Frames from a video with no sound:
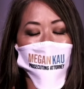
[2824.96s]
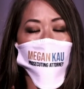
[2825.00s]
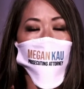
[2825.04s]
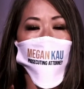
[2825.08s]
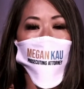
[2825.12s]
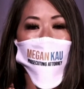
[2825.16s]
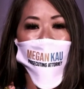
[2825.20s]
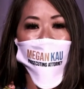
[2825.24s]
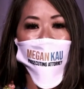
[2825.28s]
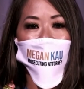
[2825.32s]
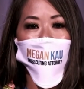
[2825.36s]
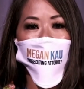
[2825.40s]

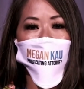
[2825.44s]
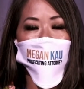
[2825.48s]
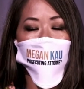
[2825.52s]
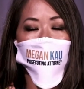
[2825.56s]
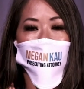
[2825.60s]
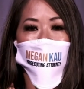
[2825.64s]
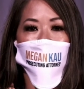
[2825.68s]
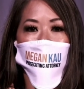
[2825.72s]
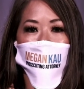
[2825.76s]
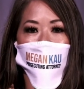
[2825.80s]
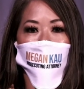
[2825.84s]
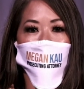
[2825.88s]
Crime is
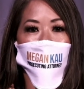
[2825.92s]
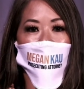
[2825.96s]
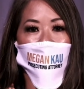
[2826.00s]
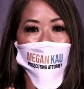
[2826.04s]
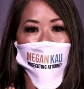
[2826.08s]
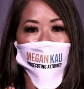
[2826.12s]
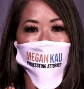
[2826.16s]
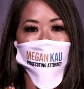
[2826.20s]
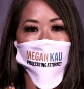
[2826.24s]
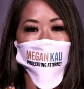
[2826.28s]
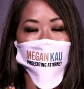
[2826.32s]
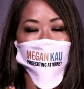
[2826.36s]
on the
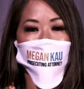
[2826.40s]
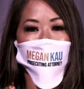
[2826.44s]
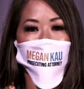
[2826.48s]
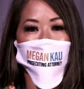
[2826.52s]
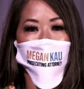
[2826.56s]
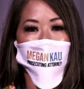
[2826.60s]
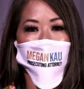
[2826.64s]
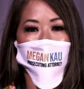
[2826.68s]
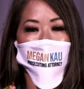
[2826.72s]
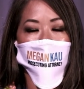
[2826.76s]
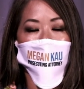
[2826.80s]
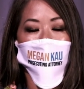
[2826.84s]
rise.
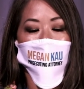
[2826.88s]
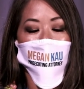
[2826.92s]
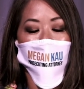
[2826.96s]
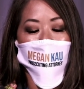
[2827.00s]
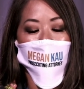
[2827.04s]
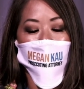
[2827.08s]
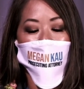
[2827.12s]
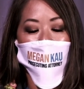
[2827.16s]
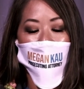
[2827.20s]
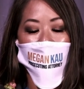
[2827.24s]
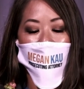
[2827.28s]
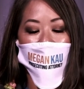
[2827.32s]

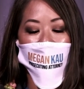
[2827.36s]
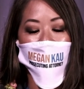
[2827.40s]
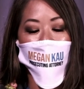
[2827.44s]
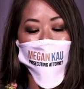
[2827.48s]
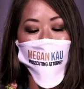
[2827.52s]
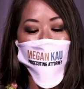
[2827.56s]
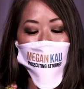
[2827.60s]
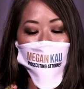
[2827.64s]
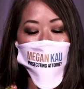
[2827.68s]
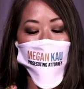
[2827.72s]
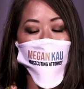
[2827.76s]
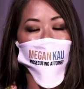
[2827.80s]
I
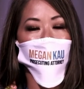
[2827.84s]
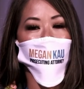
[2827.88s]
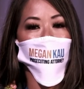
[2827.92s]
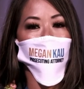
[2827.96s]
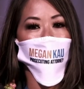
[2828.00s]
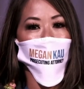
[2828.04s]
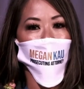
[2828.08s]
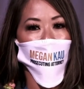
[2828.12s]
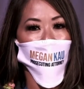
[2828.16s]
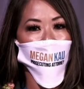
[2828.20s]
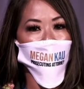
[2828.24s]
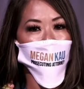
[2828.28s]
will bring
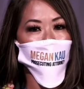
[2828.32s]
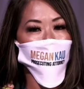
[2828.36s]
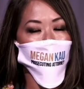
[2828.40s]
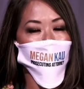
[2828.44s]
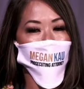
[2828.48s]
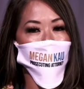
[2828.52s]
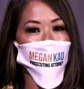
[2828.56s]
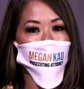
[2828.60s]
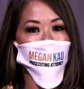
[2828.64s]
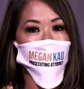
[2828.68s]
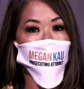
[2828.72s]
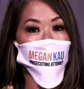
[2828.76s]
law and
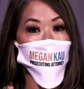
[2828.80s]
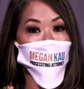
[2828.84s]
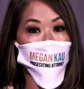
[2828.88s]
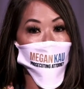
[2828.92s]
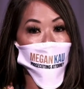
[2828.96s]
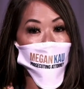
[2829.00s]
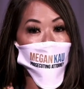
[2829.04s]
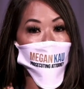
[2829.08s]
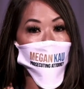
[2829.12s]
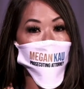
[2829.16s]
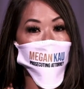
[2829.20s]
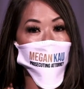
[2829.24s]
order to
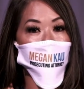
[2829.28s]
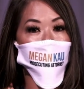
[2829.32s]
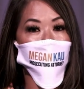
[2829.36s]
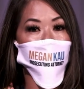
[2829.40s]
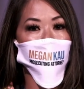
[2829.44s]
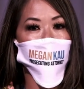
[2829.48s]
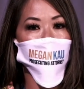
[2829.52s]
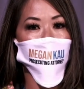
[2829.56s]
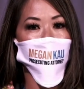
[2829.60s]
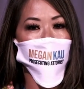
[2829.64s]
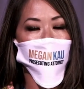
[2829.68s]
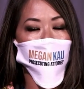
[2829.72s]
our
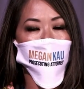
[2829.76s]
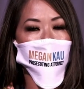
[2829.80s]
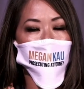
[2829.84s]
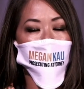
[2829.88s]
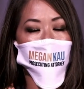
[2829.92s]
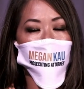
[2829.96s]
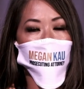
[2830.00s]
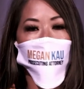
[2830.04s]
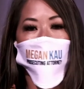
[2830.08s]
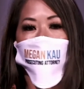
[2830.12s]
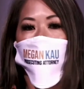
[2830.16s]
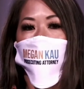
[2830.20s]
community
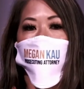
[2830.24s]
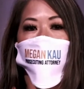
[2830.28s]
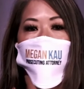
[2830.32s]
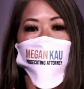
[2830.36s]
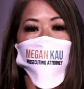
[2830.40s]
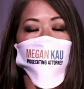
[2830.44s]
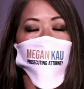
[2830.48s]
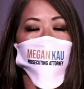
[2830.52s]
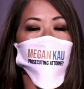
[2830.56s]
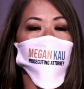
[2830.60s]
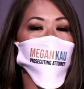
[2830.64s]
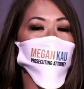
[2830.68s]
so that
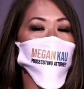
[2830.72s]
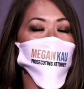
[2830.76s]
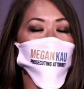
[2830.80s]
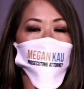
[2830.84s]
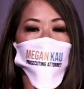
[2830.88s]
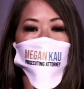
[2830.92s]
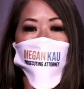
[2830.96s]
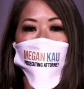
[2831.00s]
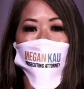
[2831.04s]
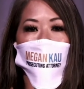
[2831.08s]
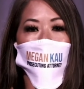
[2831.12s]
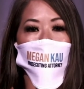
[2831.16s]
defendants
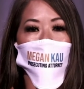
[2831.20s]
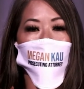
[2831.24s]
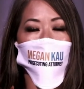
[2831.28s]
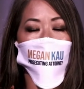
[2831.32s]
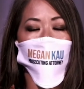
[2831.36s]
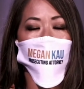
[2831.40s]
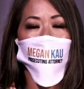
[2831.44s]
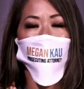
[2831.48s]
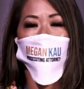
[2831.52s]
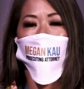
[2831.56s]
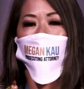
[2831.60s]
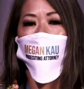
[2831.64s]
know
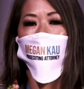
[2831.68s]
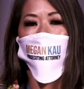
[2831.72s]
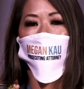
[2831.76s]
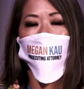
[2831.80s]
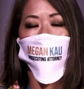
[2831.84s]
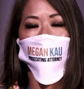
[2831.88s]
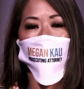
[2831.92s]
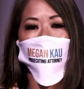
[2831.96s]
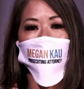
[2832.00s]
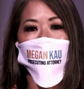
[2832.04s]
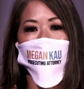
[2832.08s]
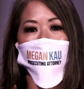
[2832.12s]
that
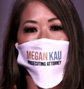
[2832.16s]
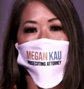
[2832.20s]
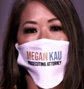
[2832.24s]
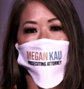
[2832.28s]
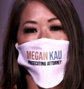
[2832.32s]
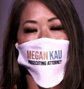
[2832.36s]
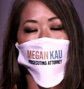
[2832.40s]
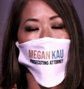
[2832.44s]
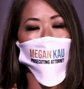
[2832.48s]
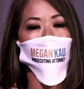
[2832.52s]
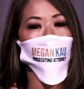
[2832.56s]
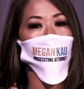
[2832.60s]
Honolulu is
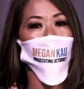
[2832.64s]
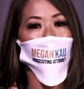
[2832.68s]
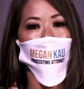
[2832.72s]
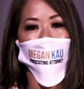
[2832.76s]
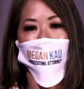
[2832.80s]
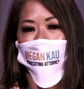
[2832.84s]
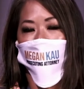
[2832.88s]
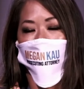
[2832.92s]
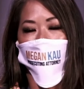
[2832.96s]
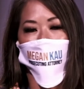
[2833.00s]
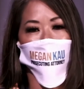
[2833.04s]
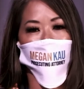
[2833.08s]
no
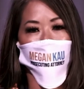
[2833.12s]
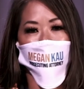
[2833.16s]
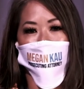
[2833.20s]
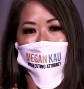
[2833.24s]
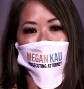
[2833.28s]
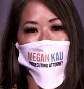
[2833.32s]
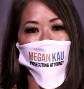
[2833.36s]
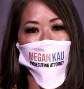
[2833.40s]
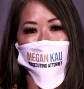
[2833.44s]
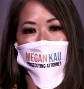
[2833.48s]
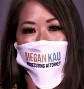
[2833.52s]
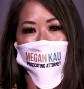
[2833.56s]
longer putting
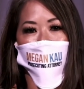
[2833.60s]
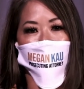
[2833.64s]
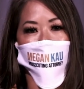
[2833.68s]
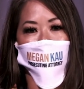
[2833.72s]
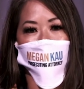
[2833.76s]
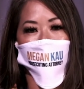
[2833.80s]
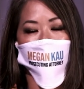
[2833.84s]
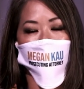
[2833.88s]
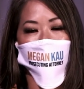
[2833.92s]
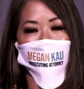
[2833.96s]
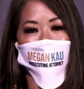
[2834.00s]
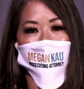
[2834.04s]
up with
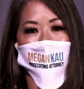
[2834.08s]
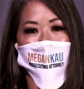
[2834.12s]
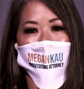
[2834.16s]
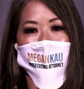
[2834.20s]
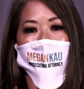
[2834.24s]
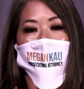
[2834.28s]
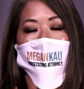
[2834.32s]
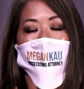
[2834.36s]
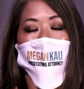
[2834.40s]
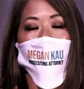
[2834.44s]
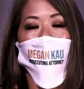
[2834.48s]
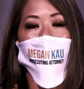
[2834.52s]
this.
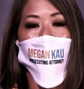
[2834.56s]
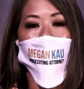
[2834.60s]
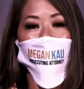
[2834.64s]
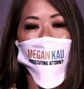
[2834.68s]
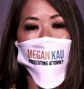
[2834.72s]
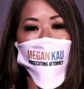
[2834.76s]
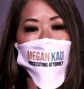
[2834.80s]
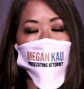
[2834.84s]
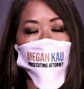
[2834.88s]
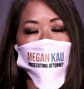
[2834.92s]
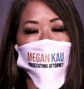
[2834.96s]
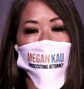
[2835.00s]
I
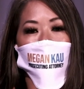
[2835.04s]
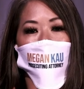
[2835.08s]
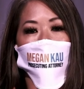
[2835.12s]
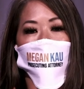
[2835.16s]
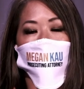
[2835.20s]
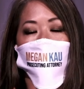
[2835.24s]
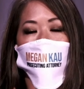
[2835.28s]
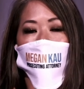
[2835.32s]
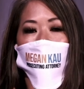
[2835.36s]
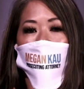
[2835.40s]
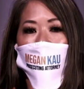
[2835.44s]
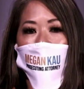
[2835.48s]
will charge
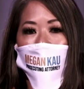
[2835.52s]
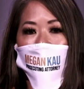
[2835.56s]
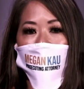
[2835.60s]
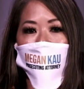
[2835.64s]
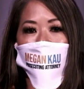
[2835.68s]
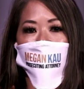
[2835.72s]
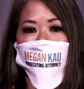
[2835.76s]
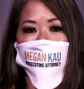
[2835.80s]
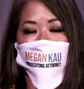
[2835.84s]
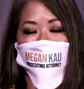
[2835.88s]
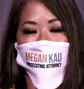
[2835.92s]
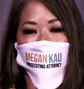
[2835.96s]
all
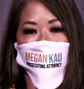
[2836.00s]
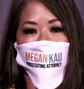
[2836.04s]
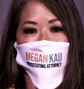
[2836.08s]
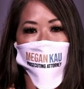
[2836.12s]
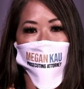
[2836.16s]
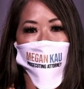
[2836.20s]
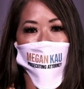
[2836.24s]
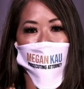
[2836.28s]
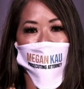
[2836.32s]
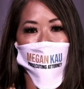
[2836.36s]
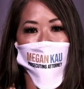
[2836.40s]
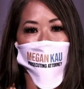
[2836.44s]
levels of
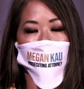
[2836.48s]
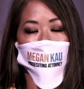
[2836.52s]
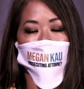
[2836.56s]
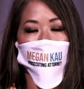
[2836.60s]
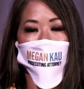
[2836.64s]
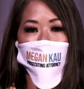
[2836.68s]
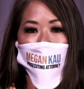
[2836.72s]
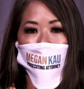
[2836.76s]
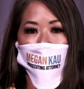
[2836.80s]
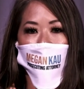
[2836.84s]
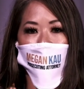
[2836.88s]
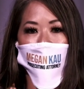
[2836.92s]
crime,
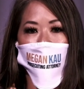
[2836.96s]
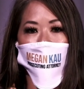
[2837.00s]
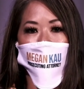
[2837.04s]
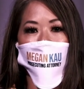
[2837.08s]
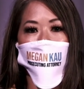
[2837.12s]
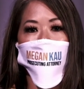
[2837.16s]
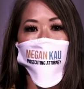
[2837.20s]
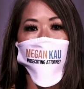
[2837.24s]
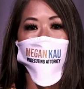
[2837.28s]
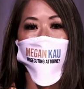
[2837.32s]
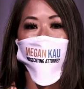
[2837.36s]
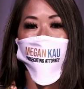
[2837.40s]
low,
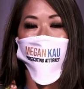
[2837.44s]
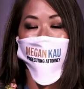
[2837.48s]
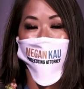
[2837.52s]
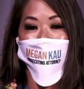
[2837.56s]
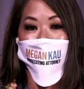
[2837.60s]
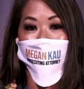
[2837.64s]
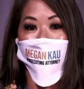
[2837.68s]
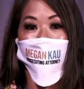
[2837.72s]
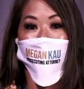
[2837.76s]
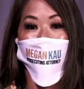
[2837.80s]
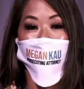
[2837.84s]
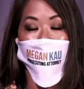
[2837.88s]
mid,
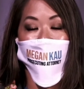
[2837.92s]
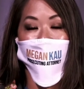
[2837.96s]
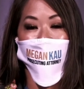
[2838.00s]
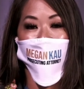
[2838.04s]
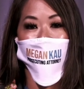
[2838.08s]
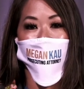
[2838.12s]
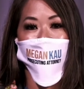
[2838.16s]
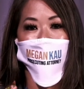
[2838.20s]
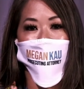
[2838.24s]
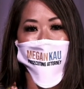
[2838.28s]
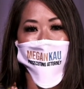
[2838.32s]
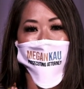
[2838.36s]
and
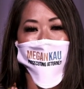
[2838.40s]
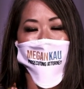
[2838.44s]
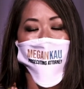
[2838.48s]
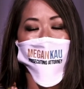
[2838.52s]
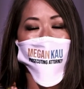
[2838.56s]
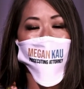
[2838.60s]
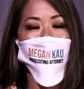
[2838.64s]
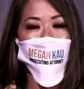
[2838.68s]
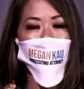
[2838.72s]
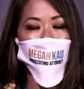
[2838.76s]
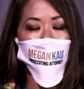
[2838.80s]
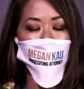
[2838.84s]
high,
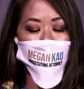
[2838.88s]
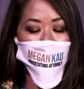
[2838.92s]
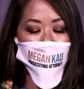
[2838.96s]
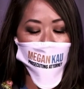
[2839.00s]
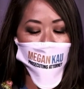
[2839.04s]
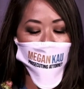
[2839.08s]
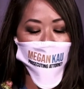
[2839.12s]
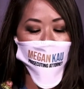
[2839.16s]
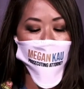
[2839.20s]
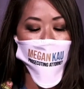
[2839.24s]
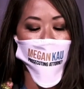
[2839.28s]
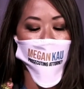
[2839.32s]

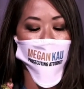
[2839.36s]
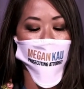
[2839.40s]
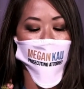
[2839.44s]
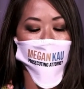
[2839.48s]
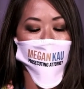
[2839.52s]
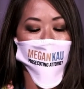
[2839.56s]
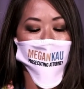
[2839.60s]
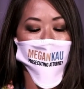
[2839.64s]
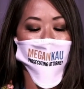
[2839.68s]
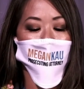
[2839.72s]
including